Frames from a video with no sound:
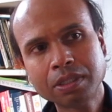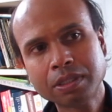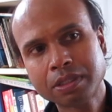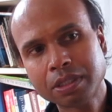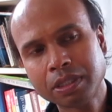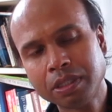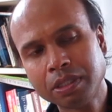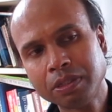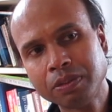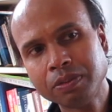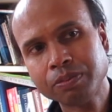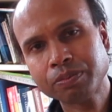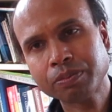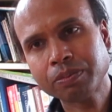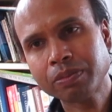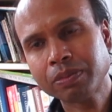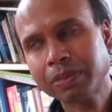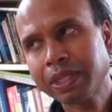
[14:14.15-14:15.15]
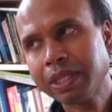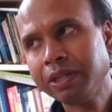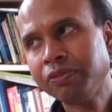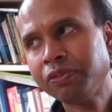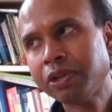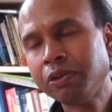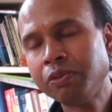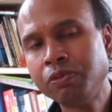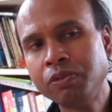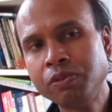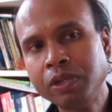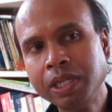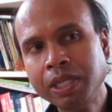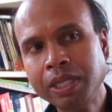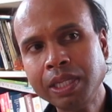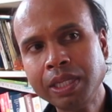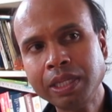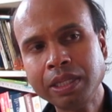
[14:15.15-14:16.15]
So if I
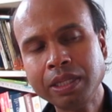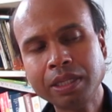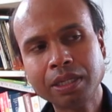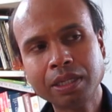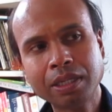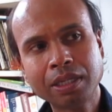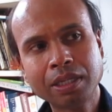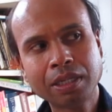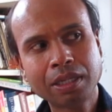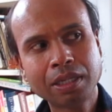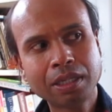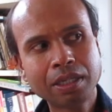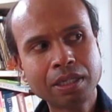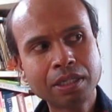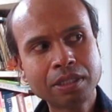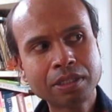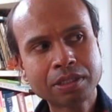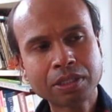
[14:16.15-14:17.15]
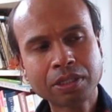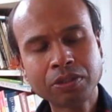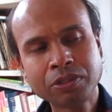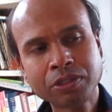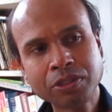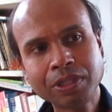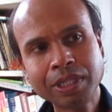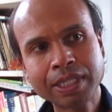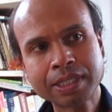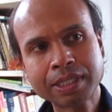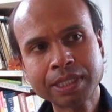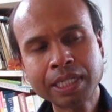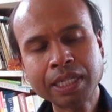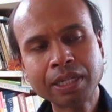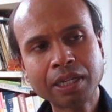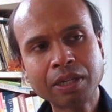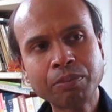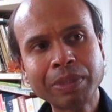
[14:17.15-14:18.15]
really, so to the
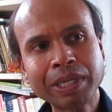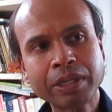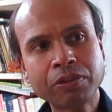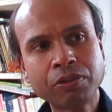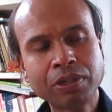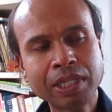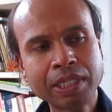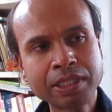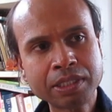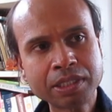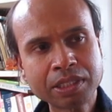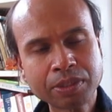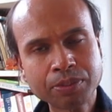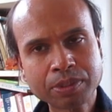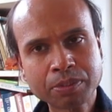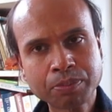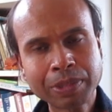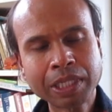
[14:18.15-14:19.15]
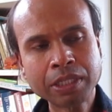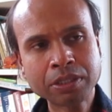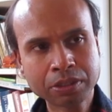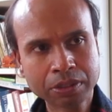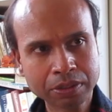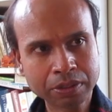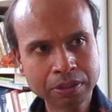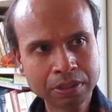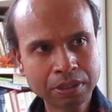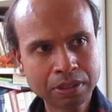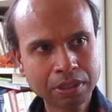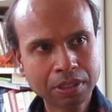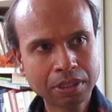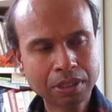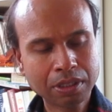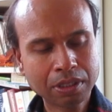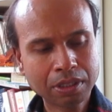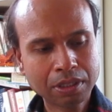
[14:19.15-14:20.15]
extent I make a relationship special,
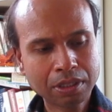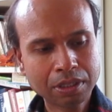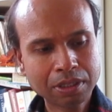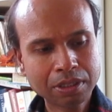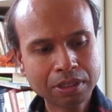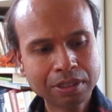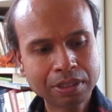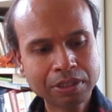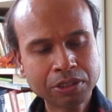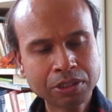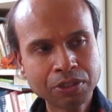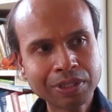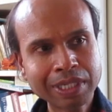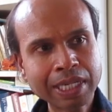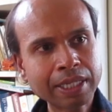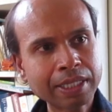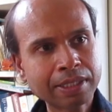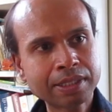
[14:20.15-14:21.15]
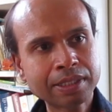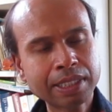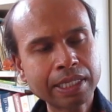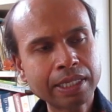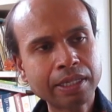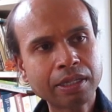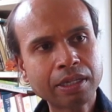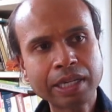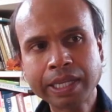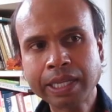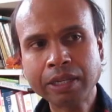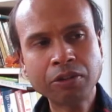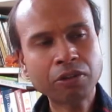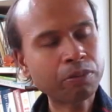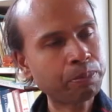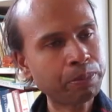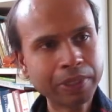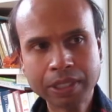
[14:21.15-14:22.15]
to that extent I
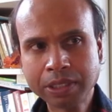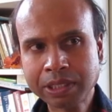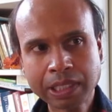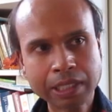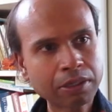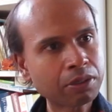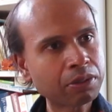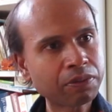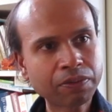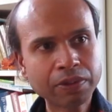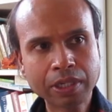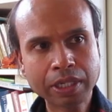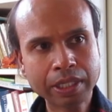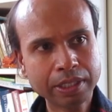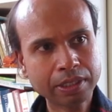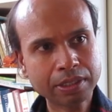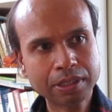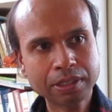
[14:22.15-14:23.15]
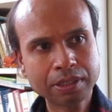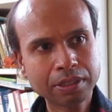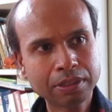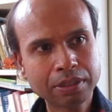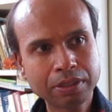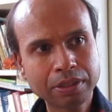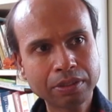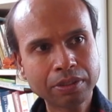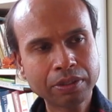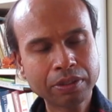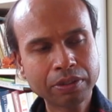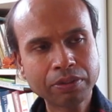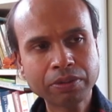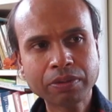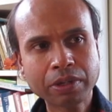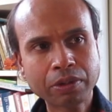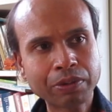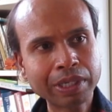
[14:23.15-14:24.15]
cannot be a channel of light
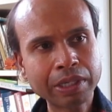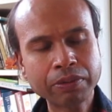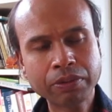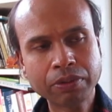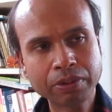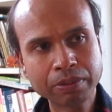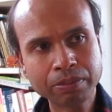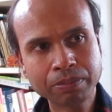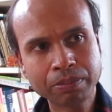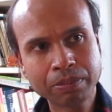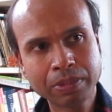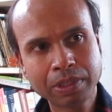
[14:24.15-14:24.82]
around them